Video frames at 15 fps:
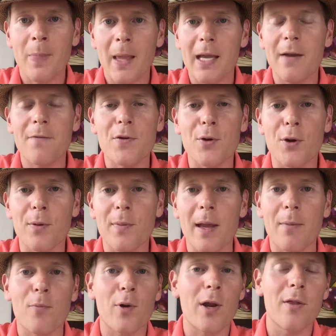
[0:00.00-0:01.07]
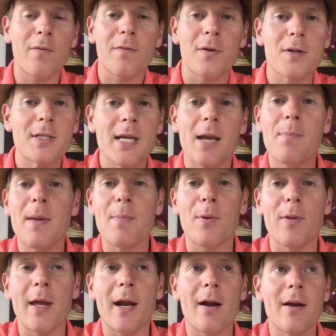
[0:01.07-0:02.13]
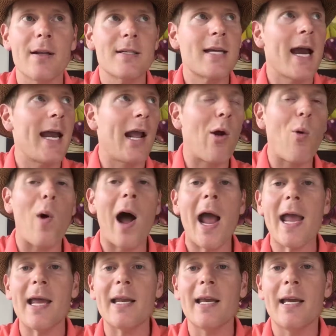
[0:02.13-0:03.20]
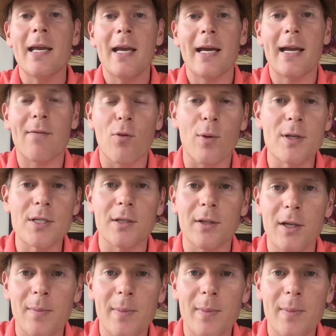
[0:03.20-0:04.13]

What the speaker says: and if you're like one of the first 10 people there and it's kind of quiet and everyone's a little